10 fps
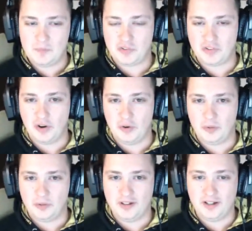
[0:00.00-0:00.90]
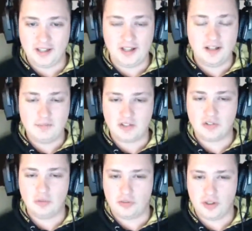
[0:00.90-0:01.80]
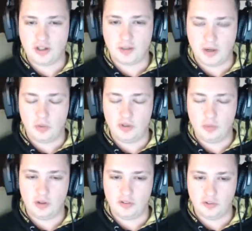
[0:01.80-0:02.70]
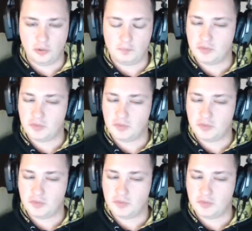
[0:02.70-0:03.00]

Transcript: So, again, it makes you think about what you want to do.